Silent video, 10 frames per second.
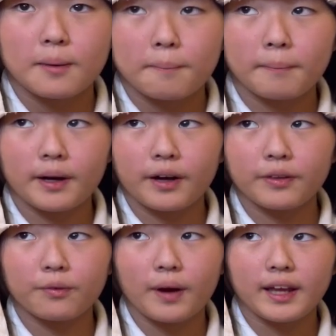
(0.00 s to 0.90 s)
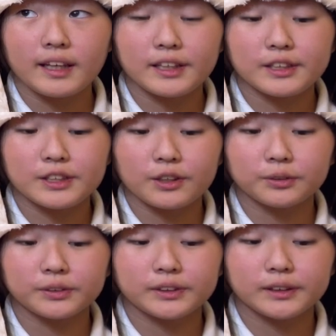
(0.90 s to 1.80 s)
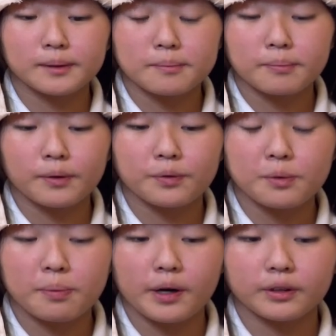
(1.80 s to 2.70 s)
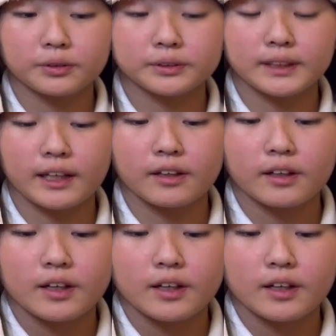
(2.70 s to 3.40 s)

but on the right, it shows the perfume particles that